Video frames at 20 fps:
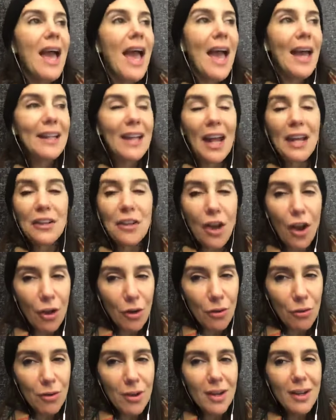And I
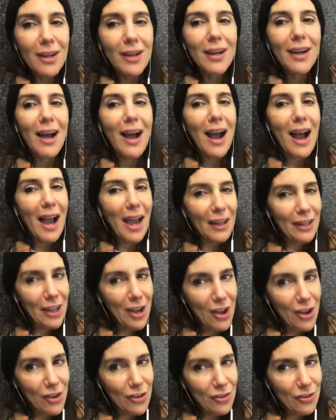know, I
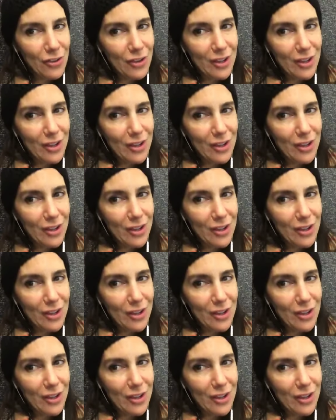know.